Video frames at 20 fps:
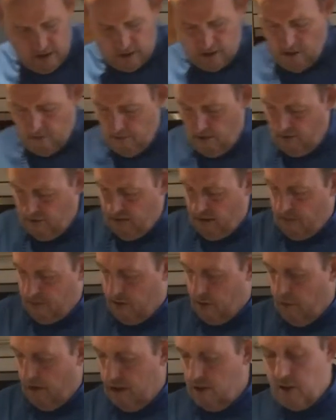So move them
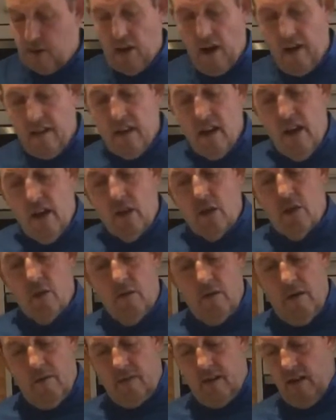to one side. So
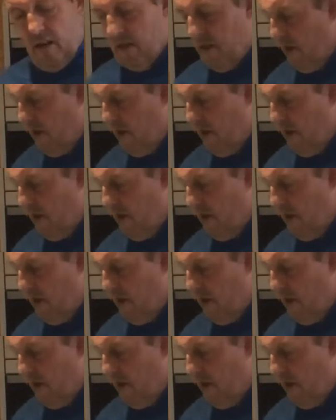what I'm going